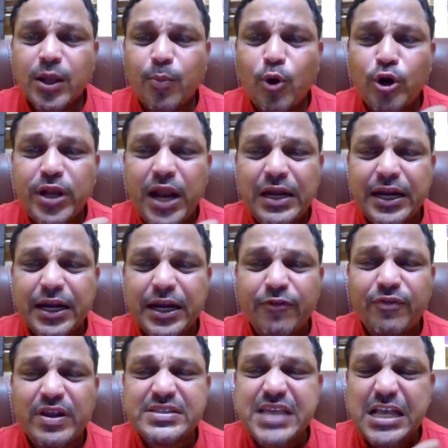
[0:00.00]
the mortality
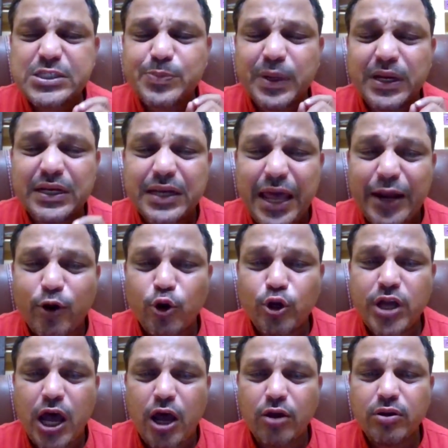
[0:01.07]
difference has been
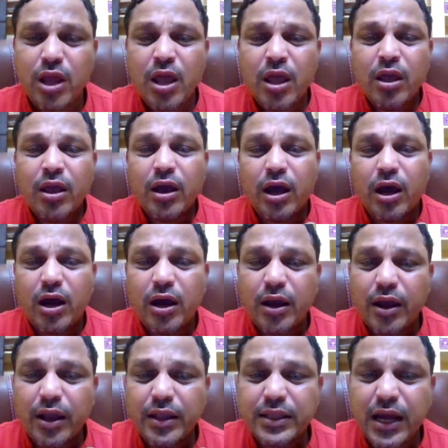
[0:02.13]
narrowed down
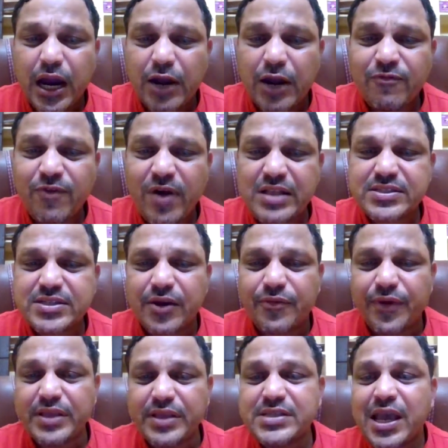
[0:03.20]
in the advanced
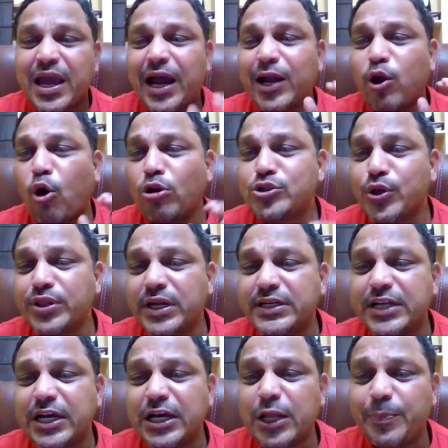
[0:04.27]
countries and also in
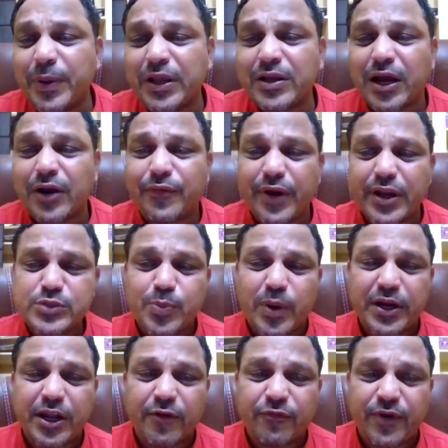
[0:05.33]
the developing countries,
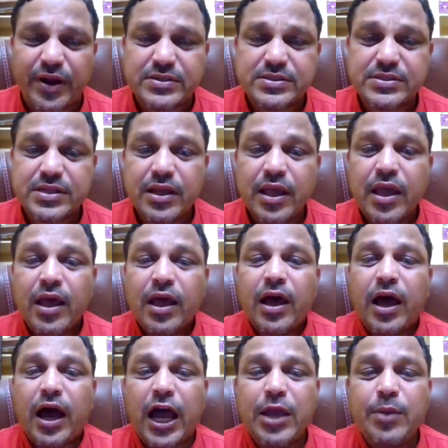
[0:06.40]
my dear friends.
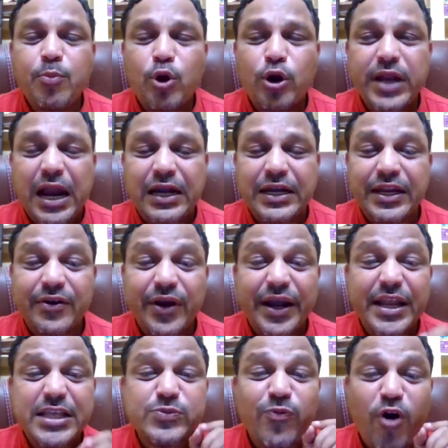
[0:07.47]
High mortality
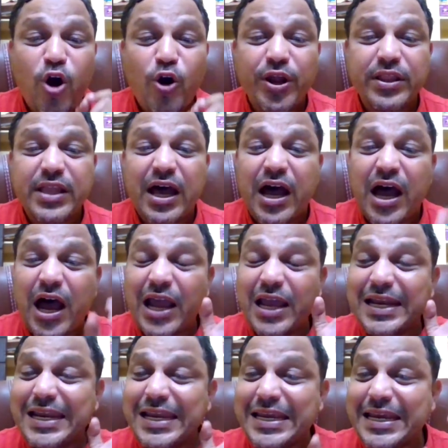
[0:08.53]
rate is found in the
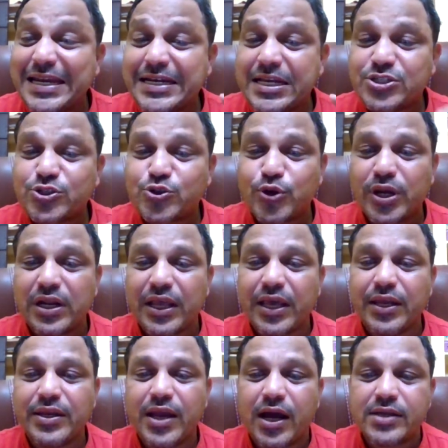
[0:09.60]
highly industrial
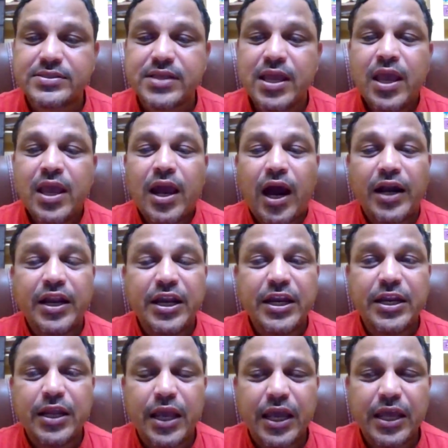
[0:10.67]
areas and
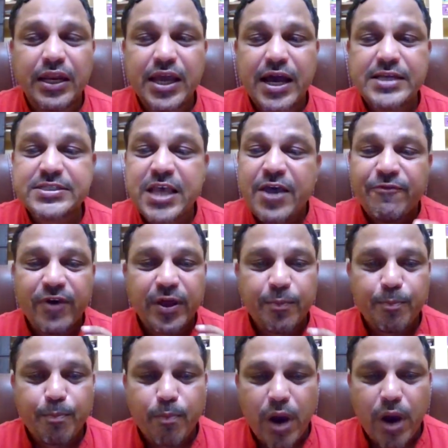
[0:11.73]
in areas
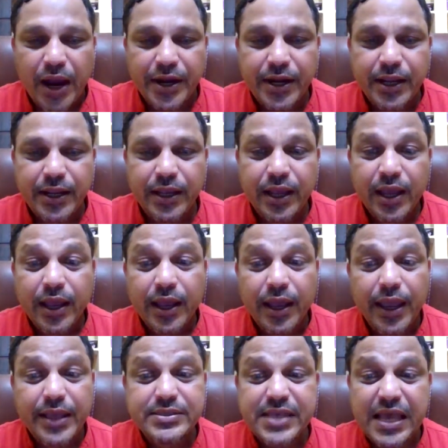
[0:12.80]
where mining
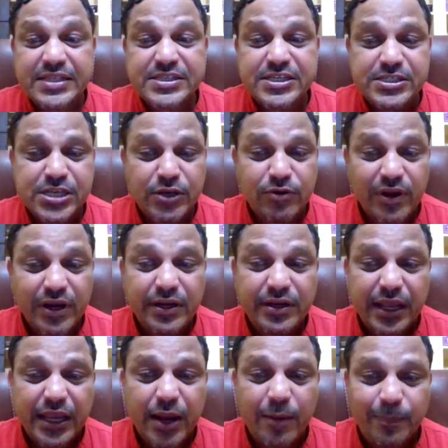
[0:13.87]
is
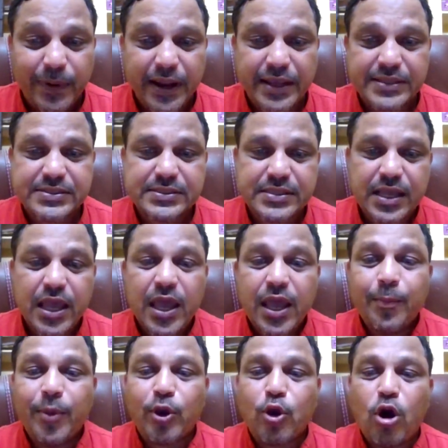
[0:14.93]
excessively taking place
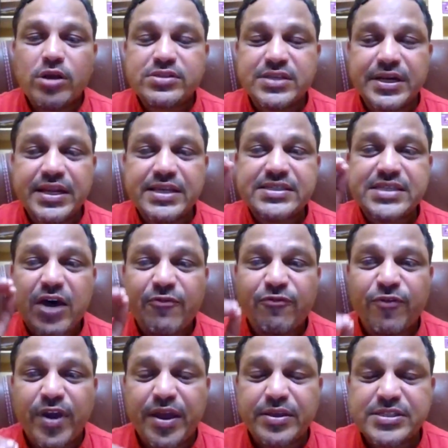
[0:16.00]
because cities
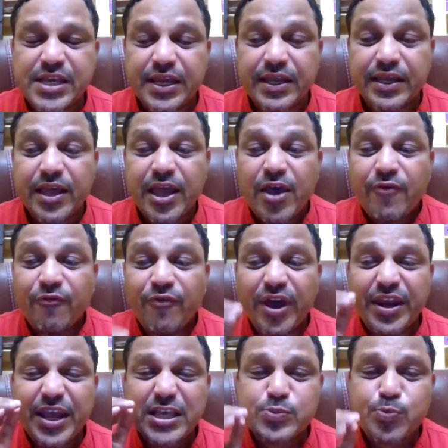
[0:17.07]
are facing
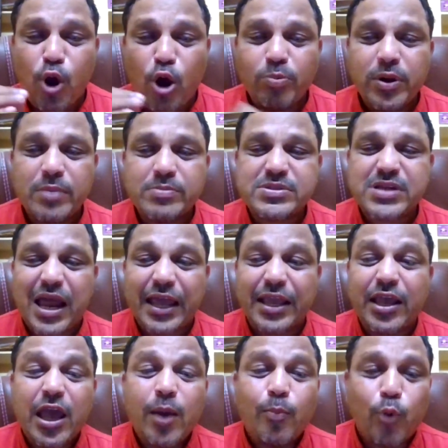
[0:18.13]
various problems
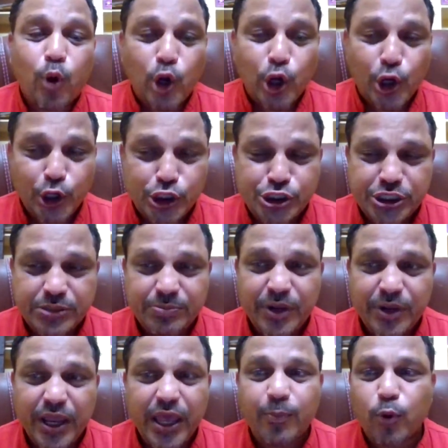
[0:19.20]
like
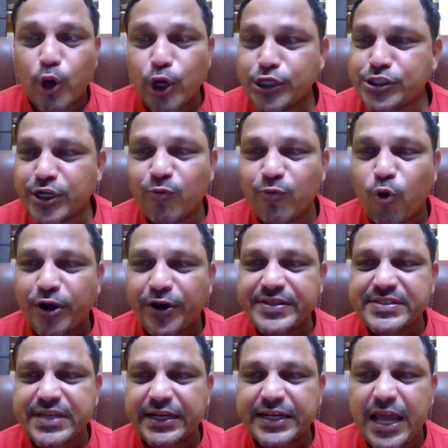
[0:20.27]
pollution, air pollution, water
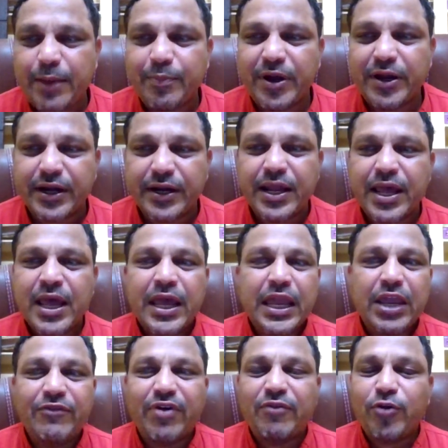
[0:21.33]
is contaminated,
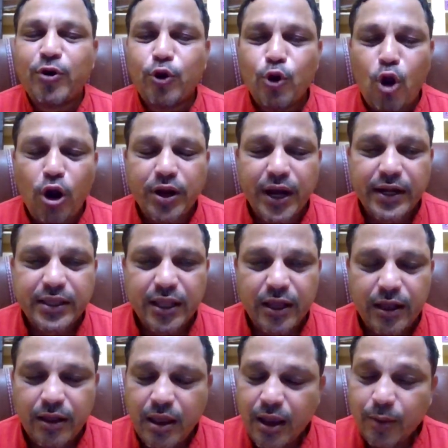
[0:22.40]
even we do not get
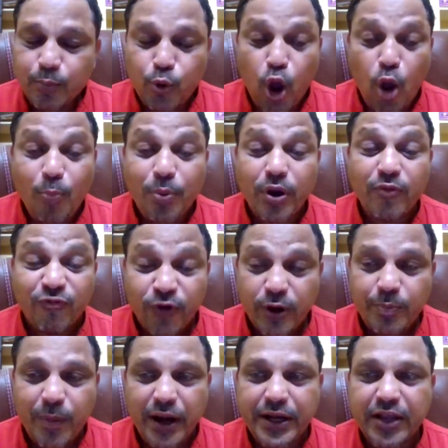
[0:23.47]
the proper
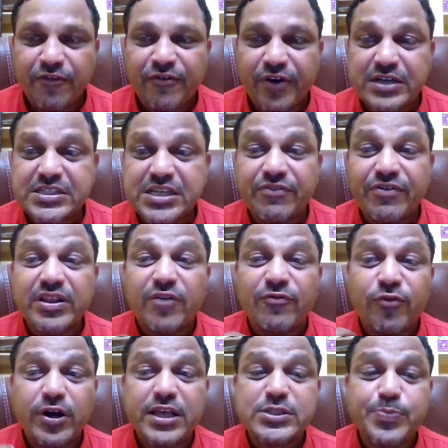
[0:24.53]
food, my dear friends, even
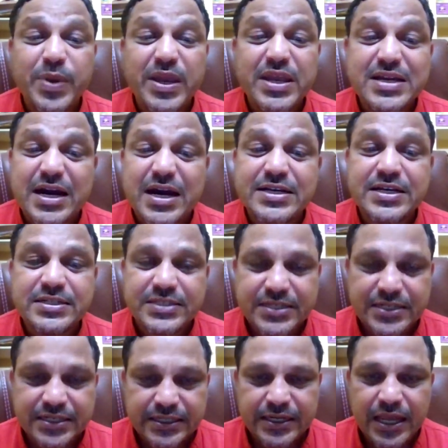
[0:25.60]
the food is being
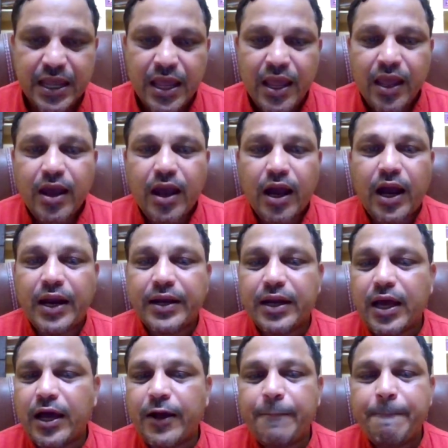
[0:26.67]
adulterated,
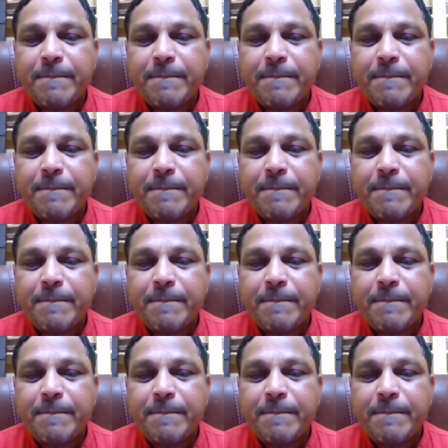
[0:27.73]
and